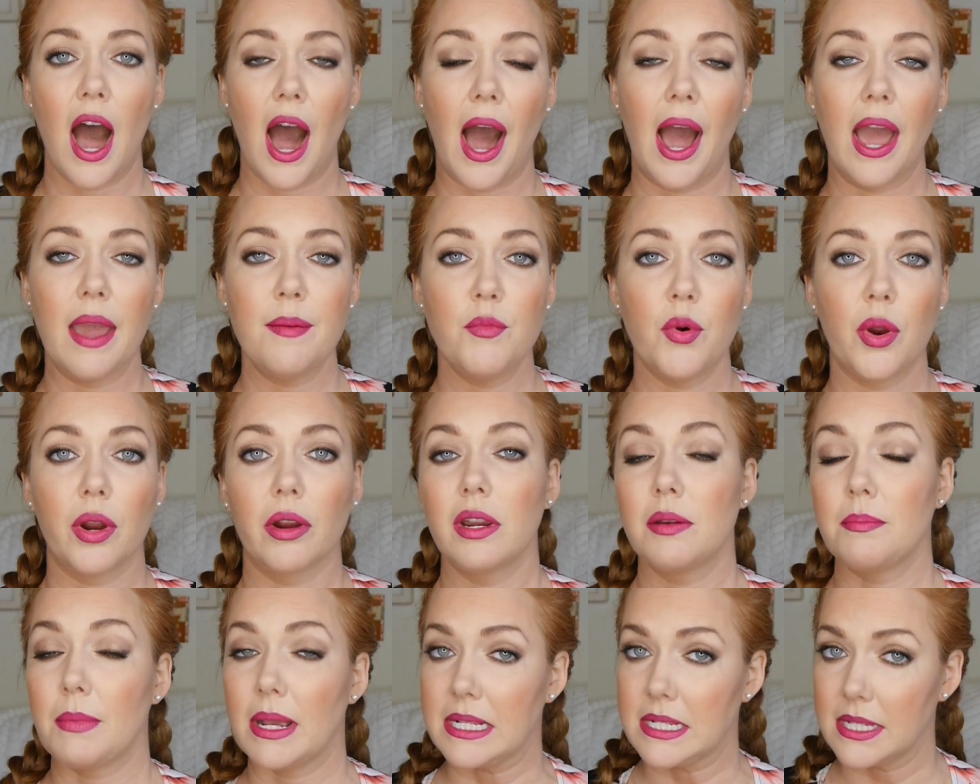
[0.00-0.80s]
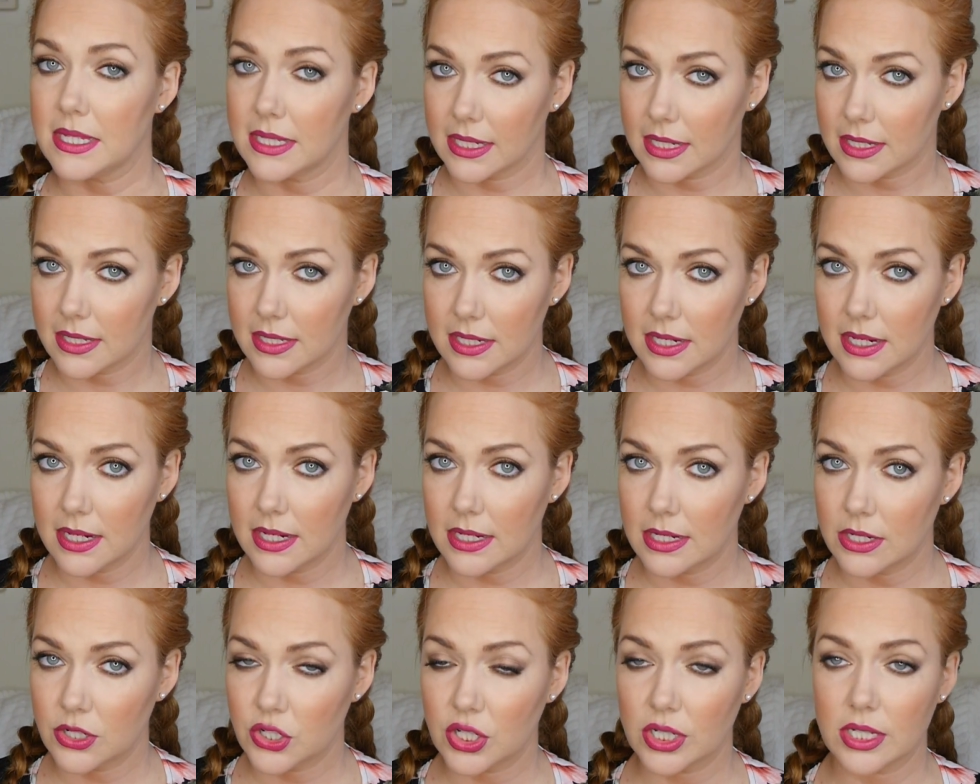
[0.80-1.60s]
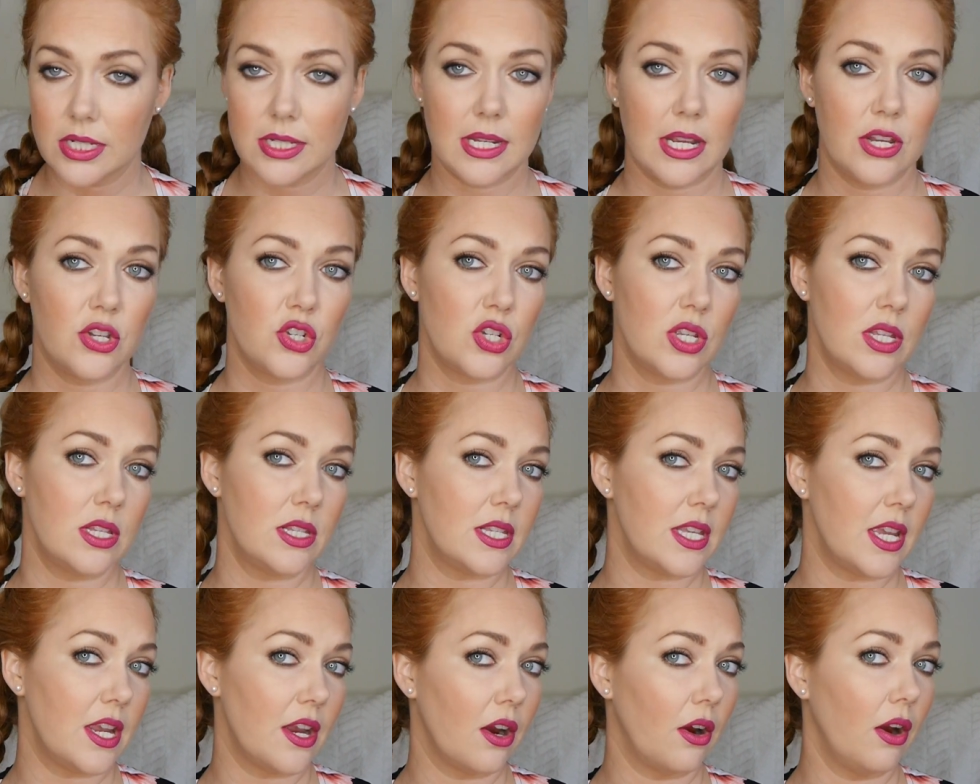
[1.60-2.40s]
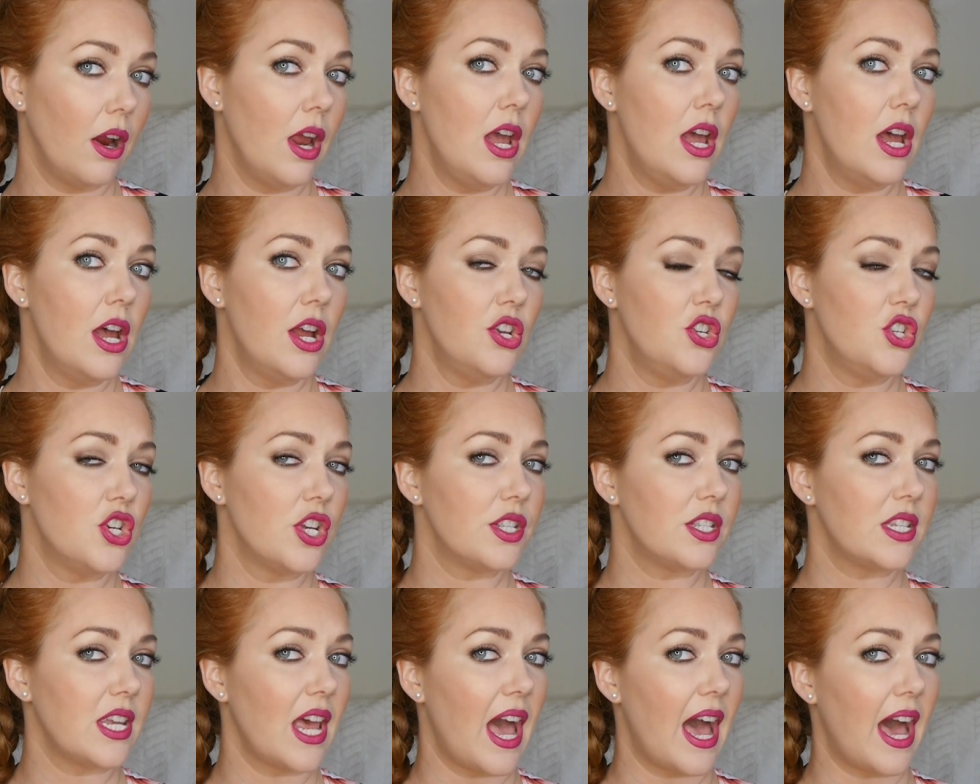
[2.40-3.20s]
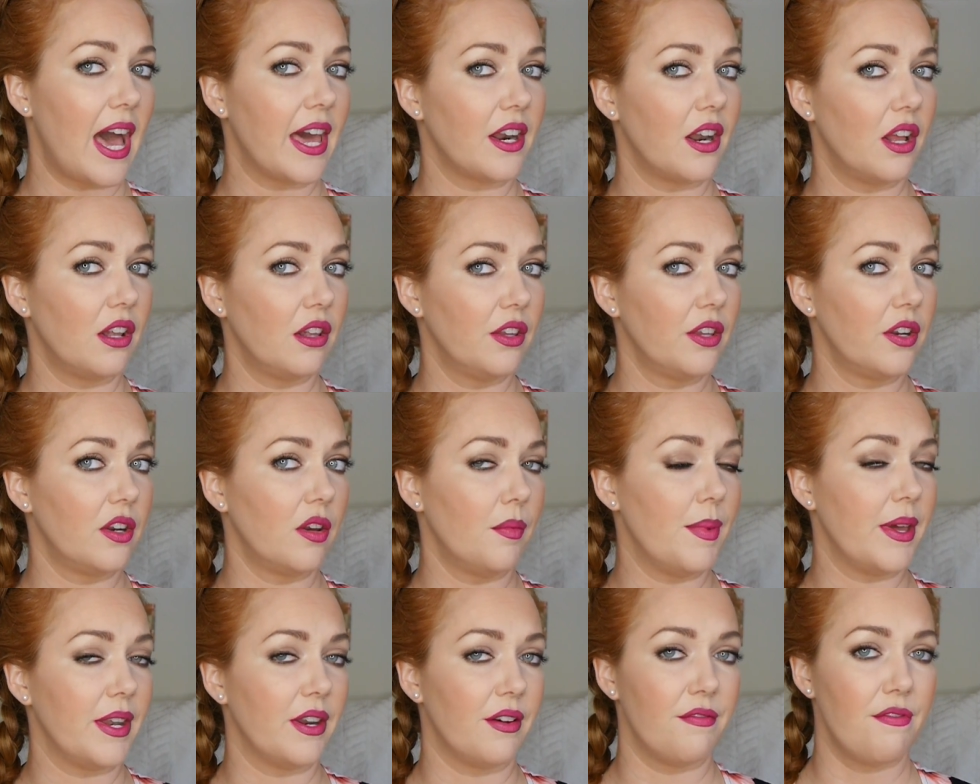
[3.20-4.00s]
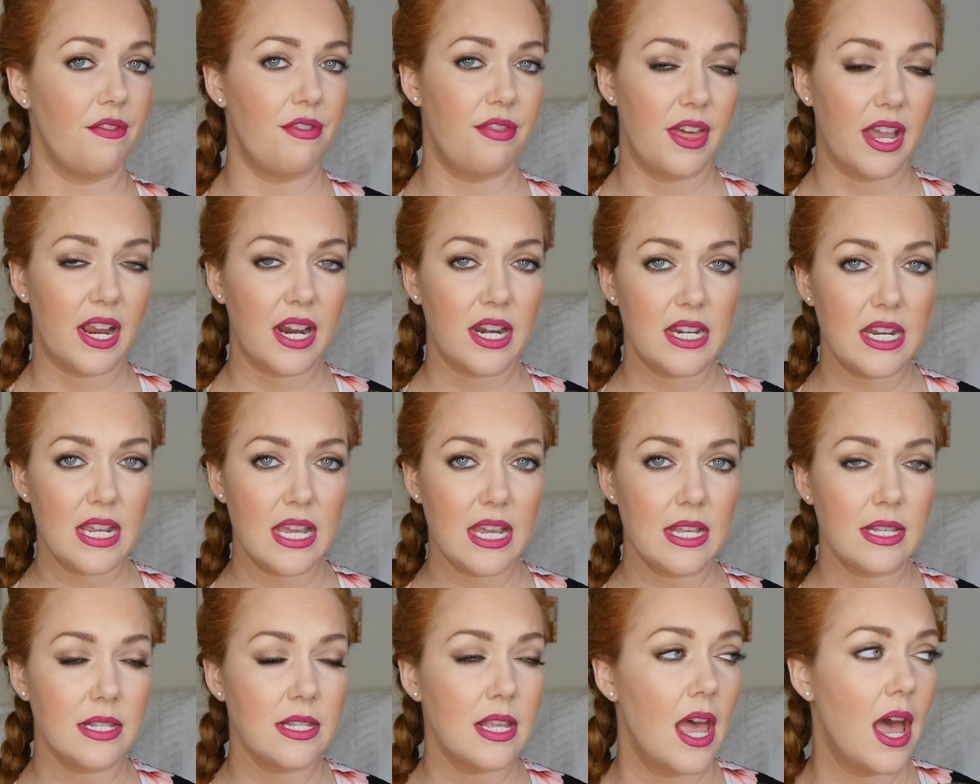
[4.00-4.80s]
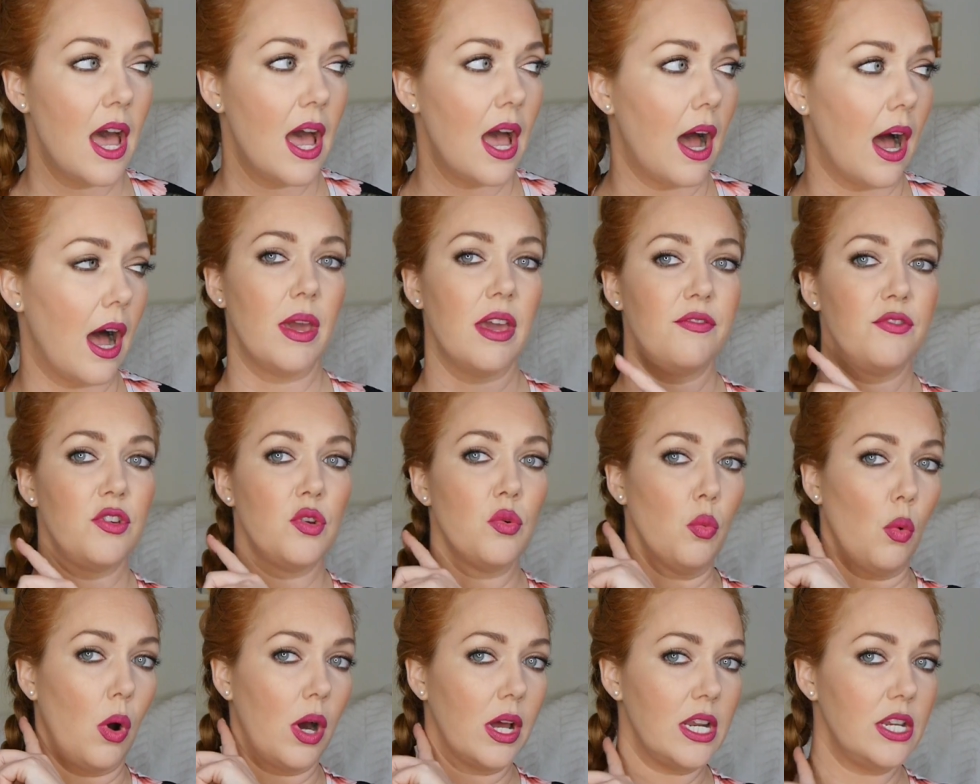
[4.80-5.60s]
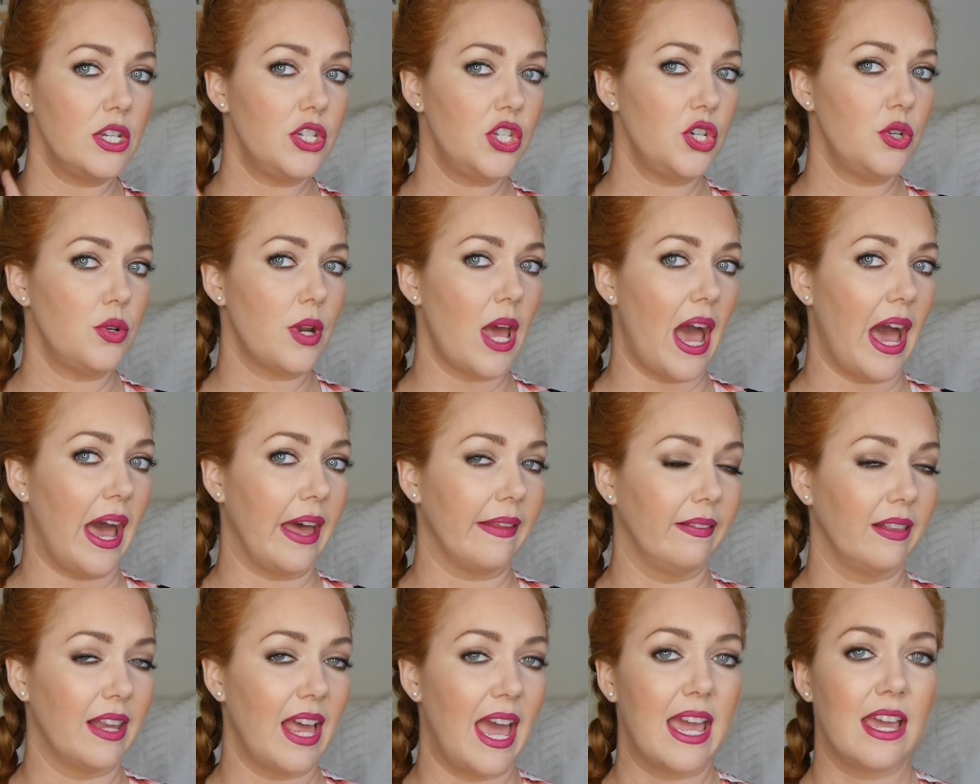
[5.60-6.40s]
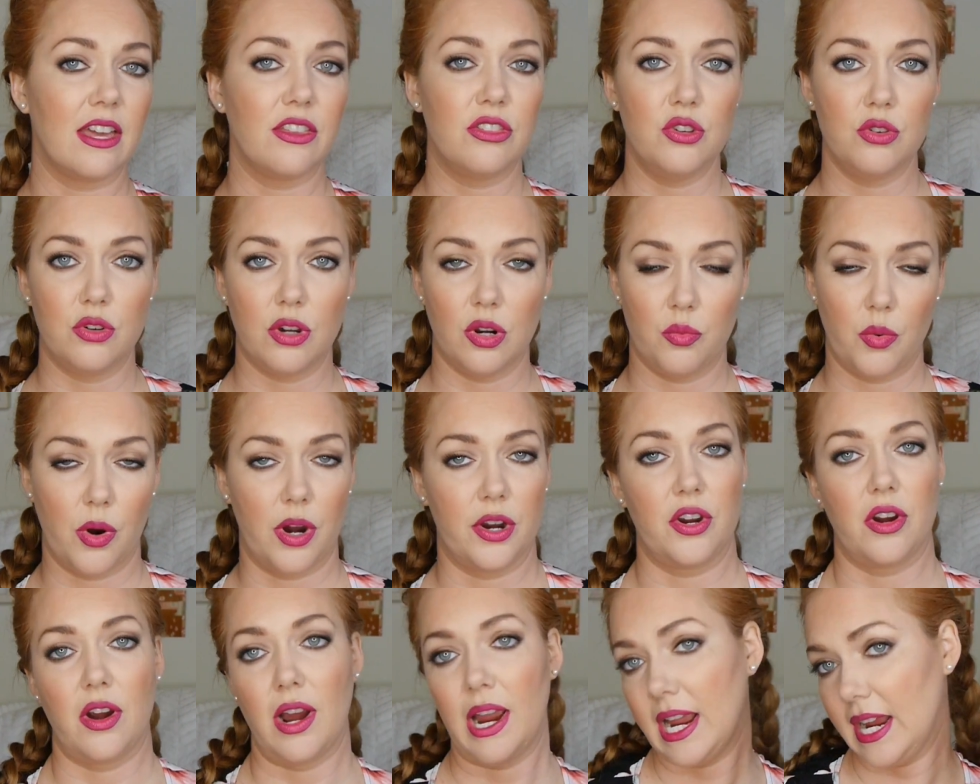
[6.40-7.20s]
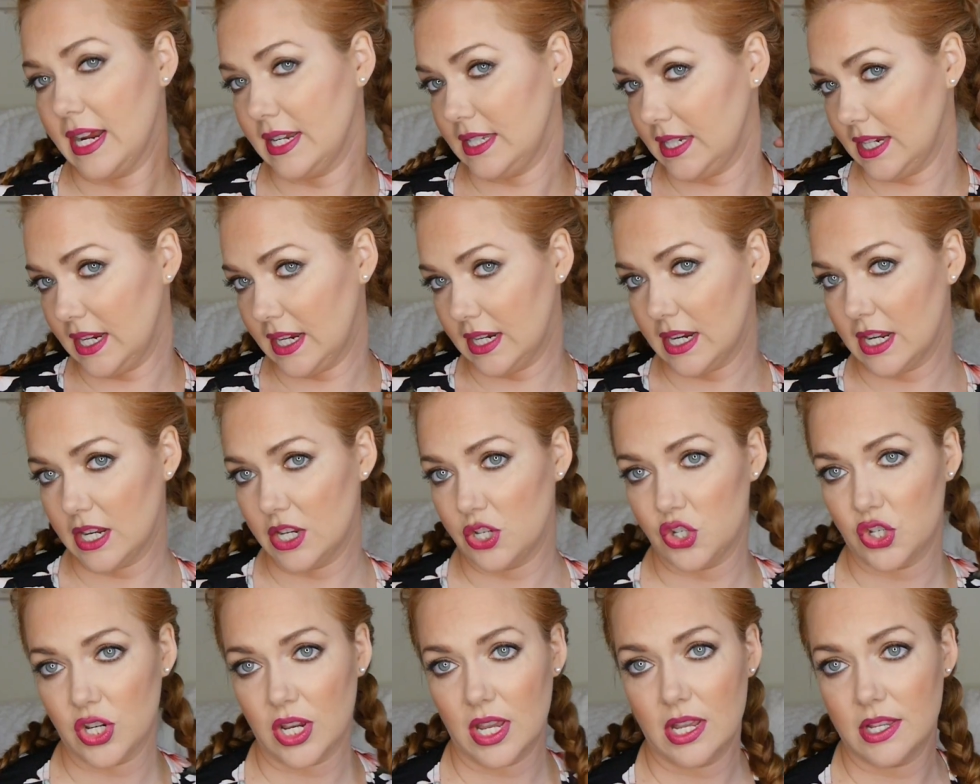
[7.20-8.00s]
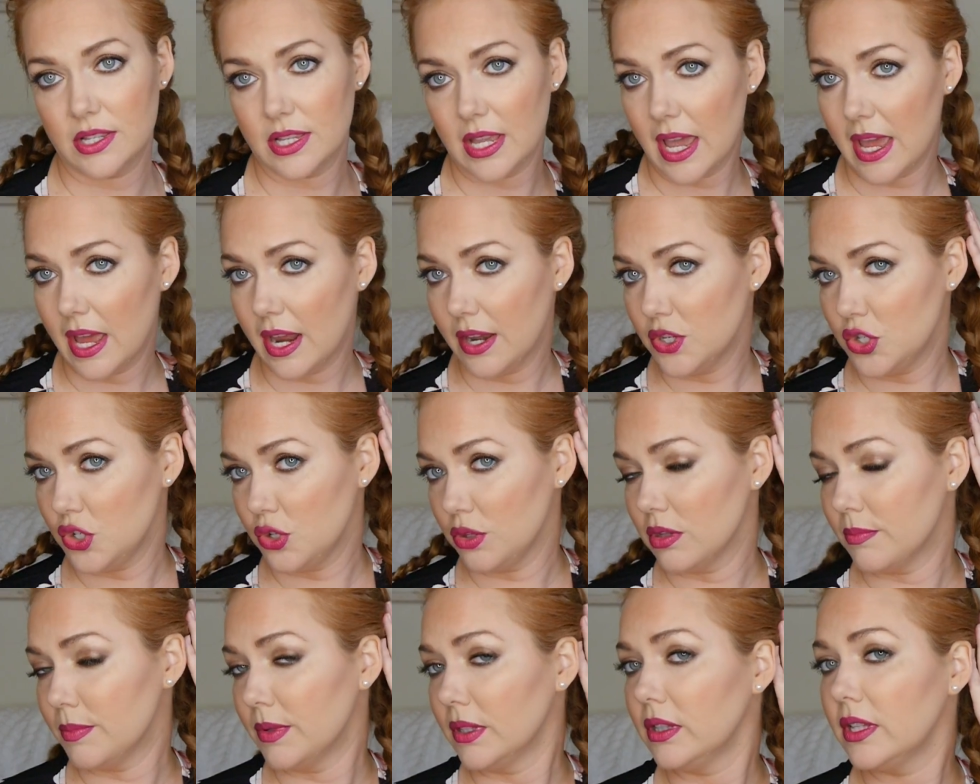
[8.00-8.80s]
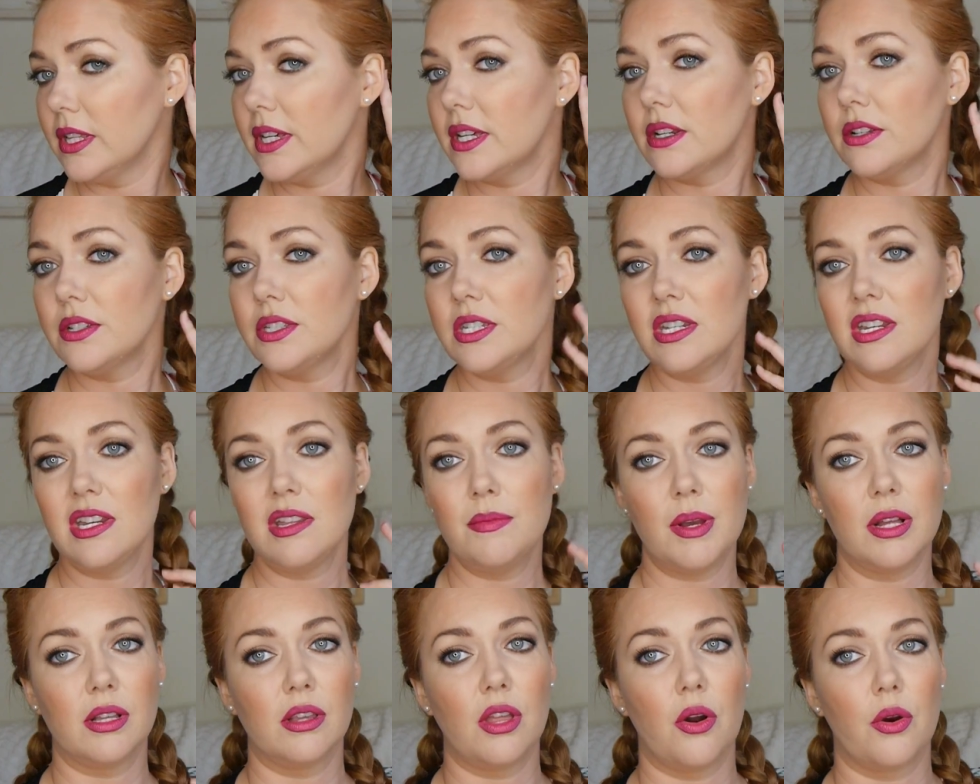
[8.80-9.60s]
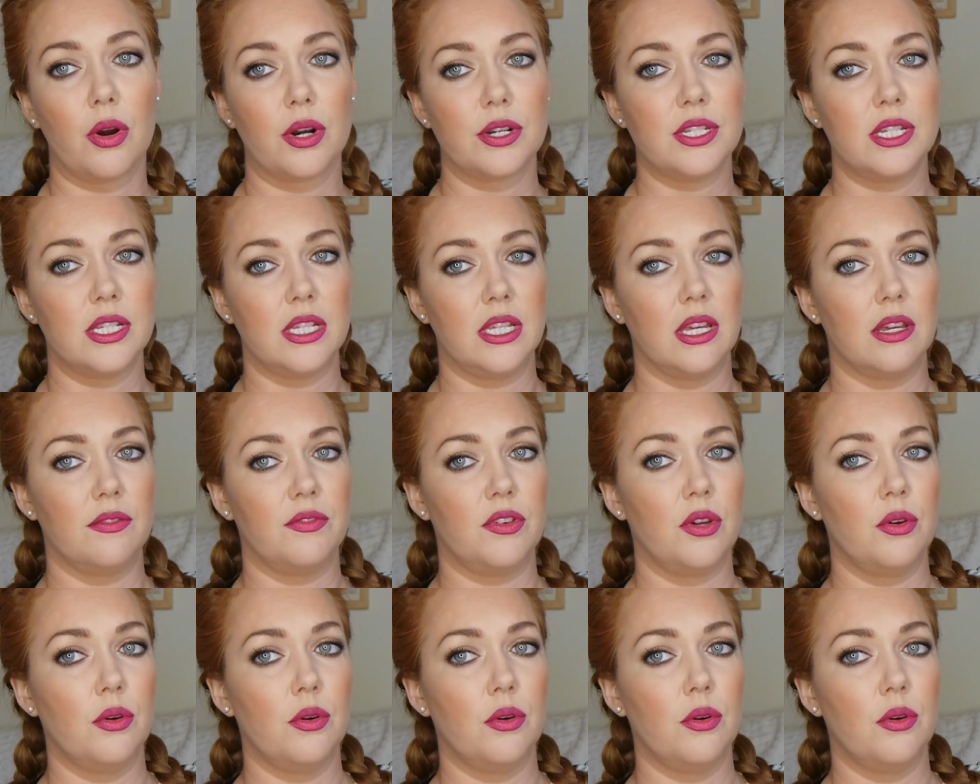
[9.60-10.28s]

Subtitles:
I'm wearing my 16-inch extensions here just to add a little bit of thickness. If you wanted to add length, you could wear your 18 inches and do them a little teeny bit lower to give